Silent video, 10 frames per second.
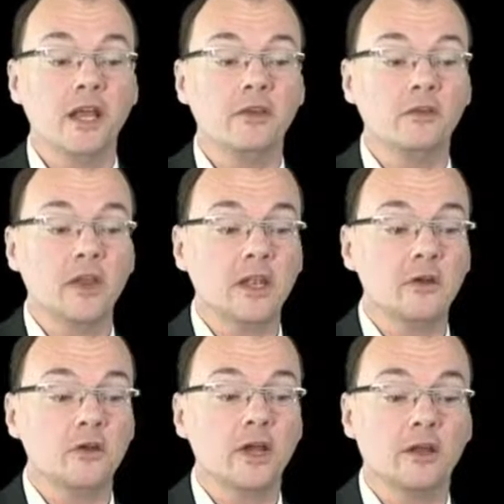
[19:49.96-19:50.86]
it's certainly
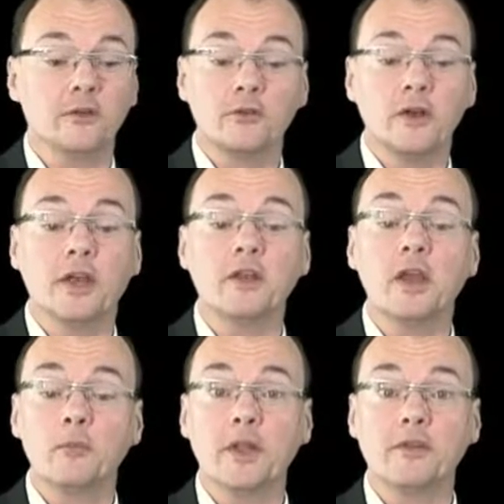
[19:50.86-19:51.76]
not cut and dried,
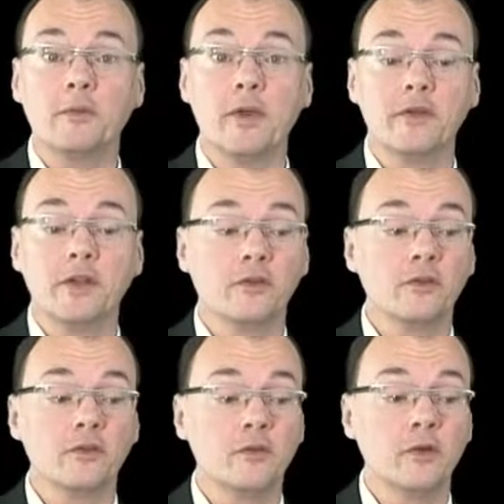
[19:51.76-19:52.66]
but there's some
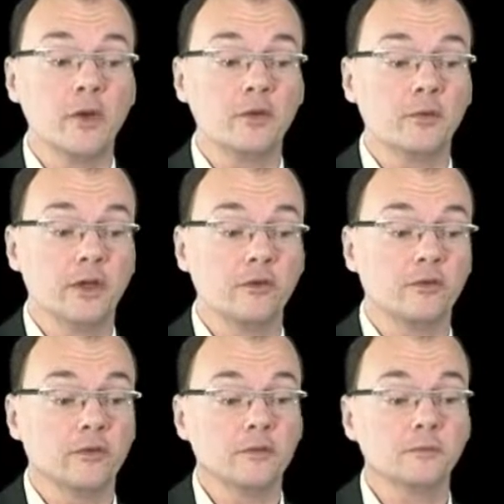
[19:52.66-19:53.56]
evidence for both
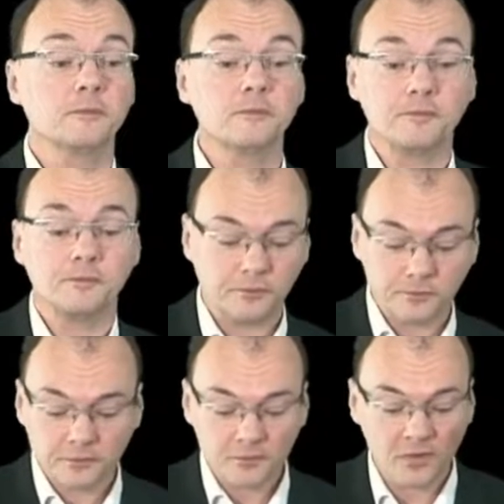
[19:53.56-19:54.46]
predictions.
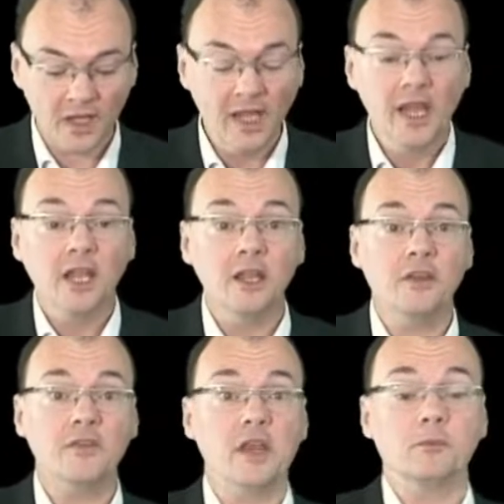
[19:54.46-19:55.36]

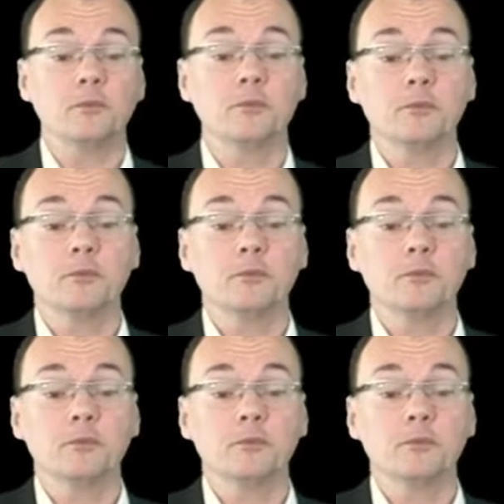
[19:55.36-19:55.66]
Last thing.